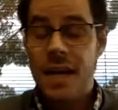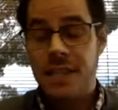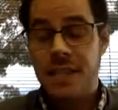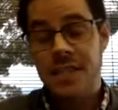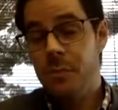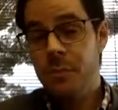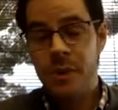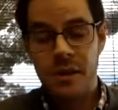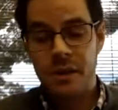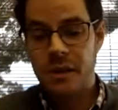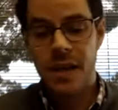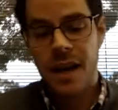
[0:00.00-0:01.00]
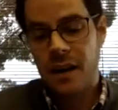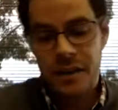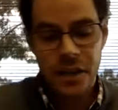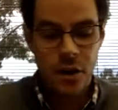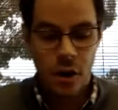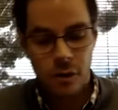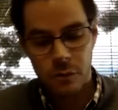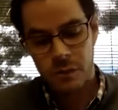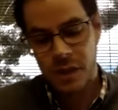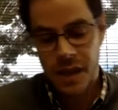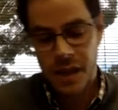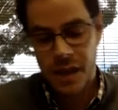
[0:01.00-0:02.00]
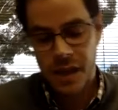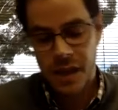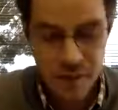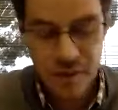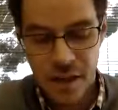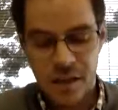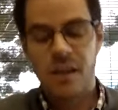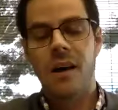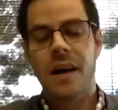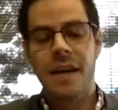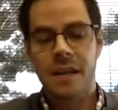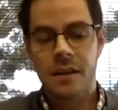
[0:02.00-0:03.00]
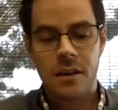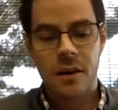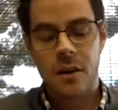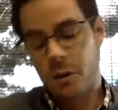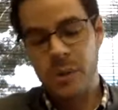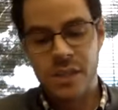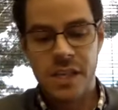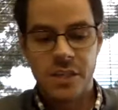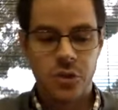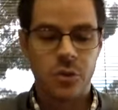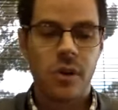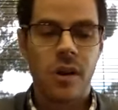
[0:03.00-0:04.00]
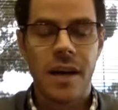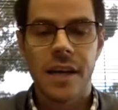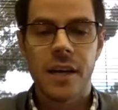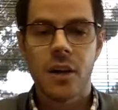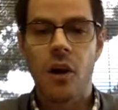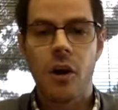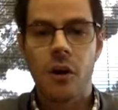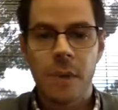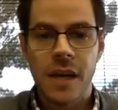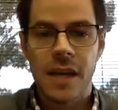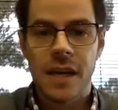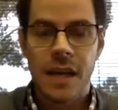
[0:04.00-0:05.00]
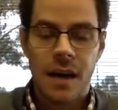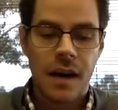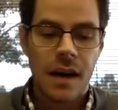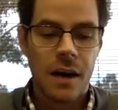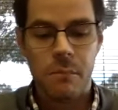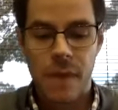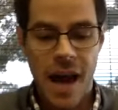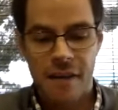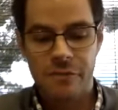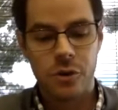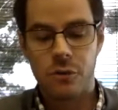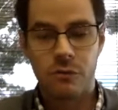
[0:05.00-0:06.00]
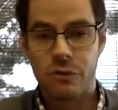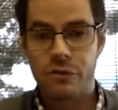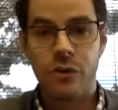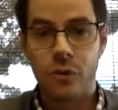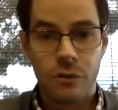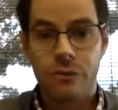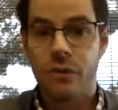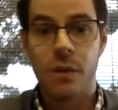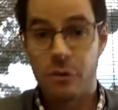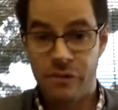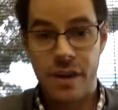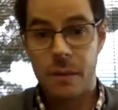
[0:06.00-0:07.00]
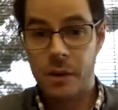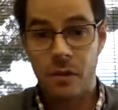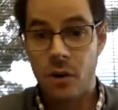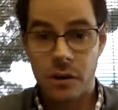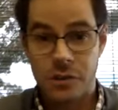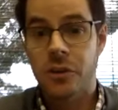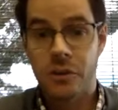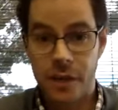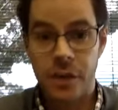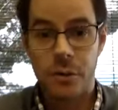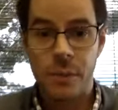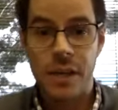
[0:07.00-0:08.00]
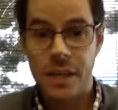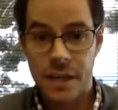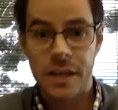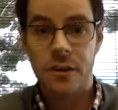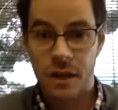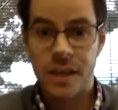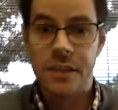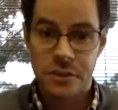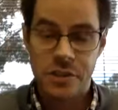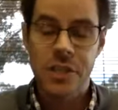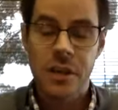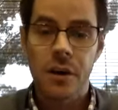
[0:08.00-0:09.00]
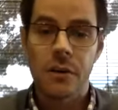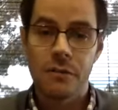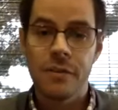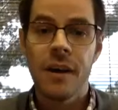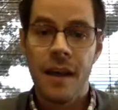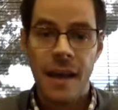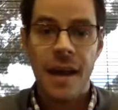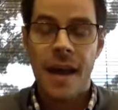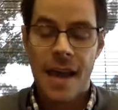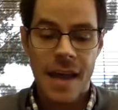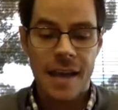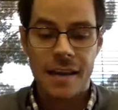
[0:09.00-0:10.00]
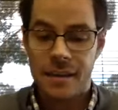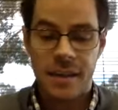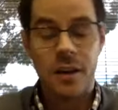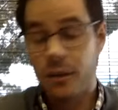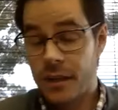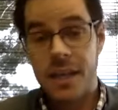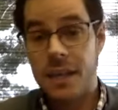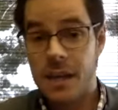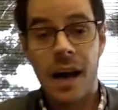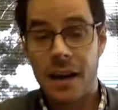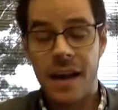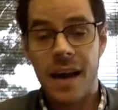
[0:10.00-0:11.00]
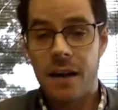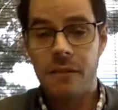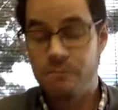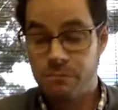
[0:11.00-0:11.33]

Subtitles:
typically I'll get a client or potential client call me after a referral from a family law attorney or mediator like yourself. And, they kind of have,